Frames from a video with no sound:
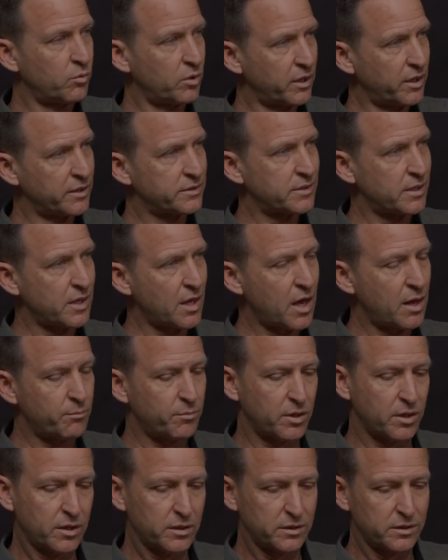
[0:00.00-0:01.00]
We'll get to
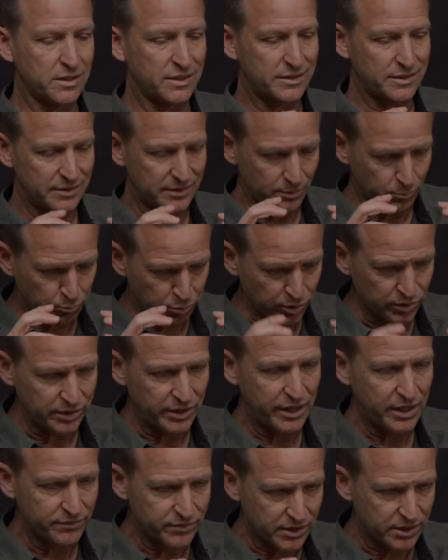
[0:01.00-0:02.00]
that, but the
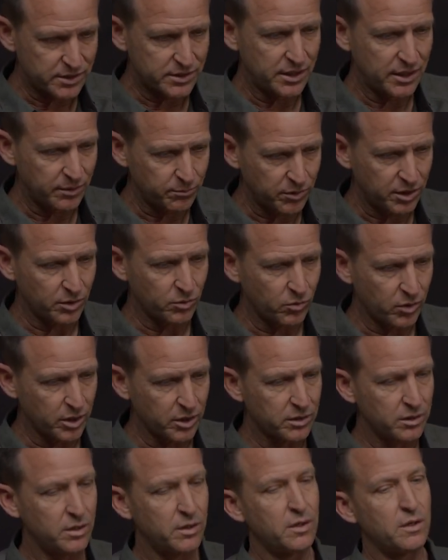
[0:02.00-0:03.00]
believes the team can
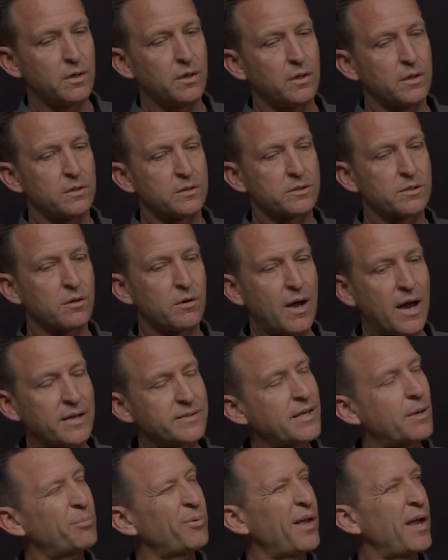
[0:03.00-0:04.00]
win. So how
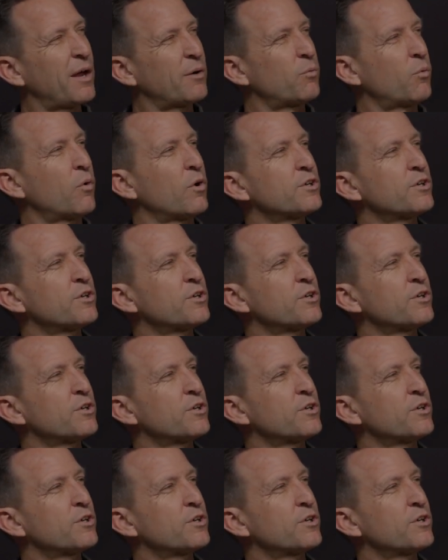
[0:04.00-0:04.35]
does that play out in